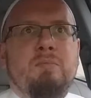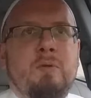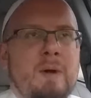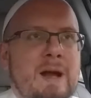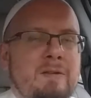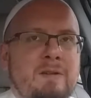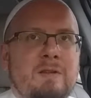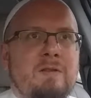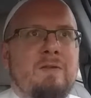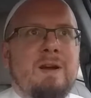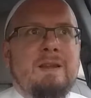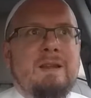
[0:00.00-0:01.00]
press. He
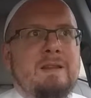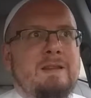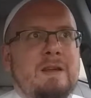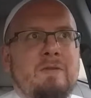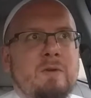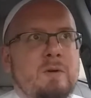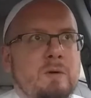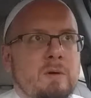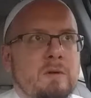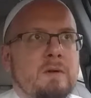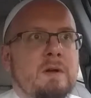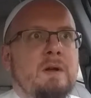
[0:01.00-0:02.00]
doesn't find it
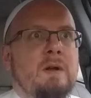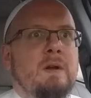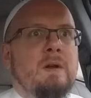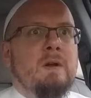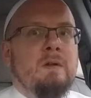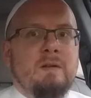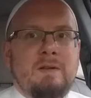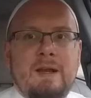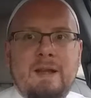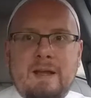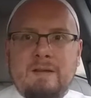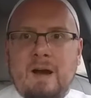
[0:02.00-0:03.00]
difficult to
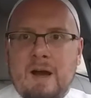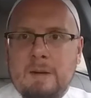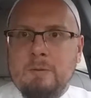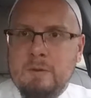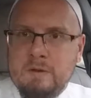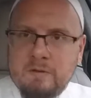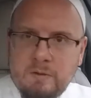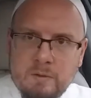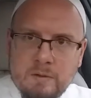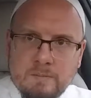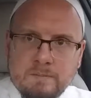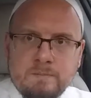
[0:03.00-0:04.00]
dedicate time to each
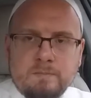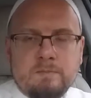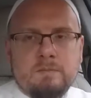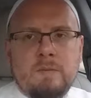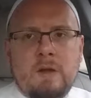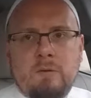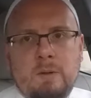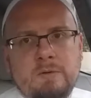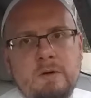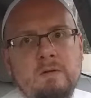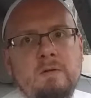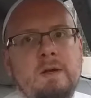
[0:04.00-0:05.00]
student. That's what I'm
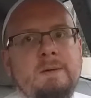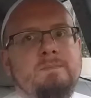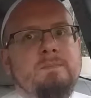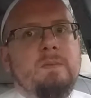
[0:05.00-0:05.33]
trying to say.